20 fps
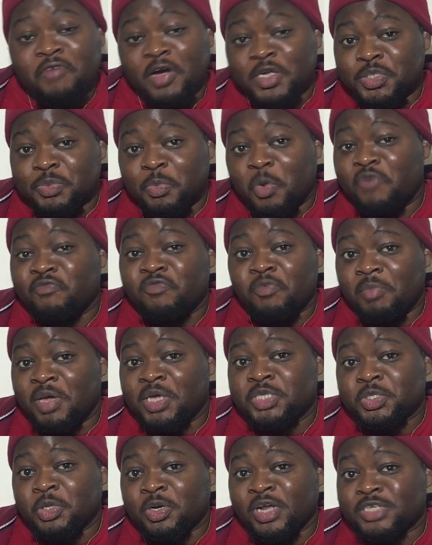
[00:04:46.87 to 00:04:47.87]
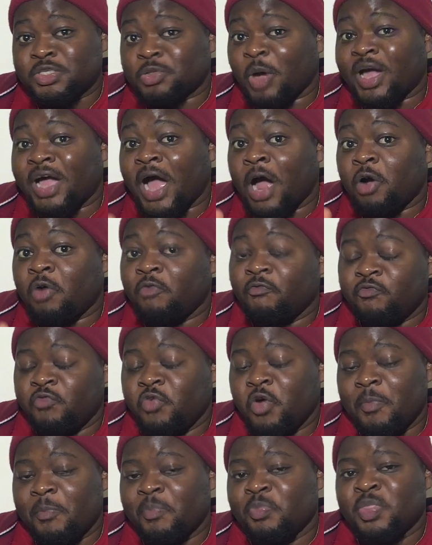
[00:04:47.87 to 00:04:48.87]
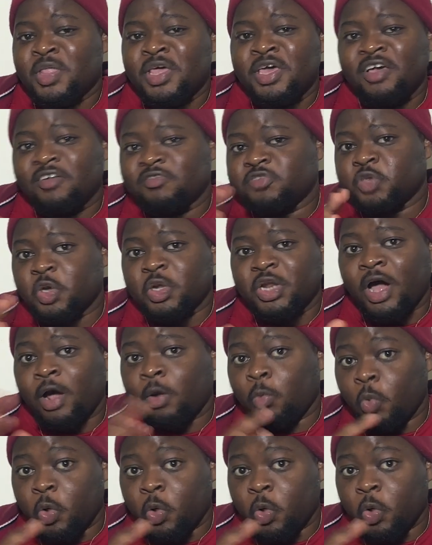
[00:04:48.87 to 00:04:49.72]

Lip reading: find some more information on that, so I can't confirm if certain